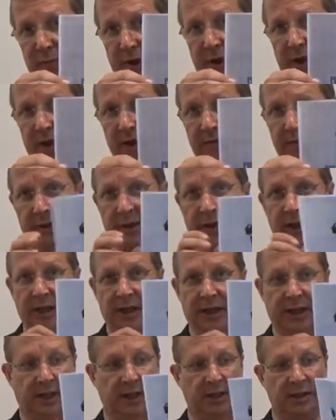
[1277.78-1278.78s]
been given
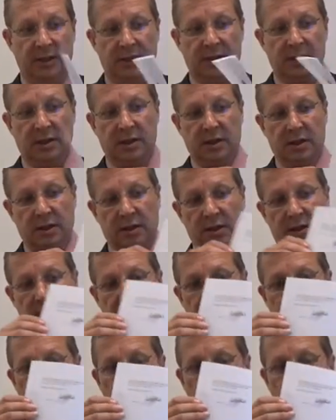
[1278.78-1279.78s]
keys,
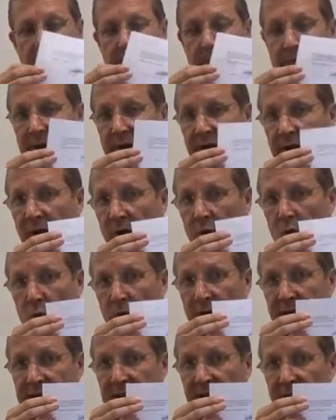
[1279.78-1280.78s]
and we
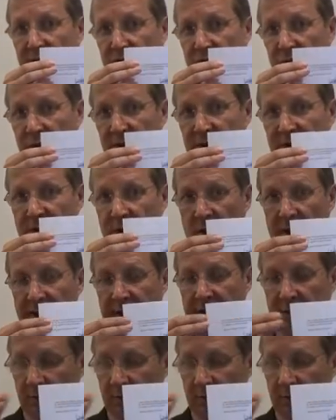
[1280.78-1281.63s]
always get you to sign that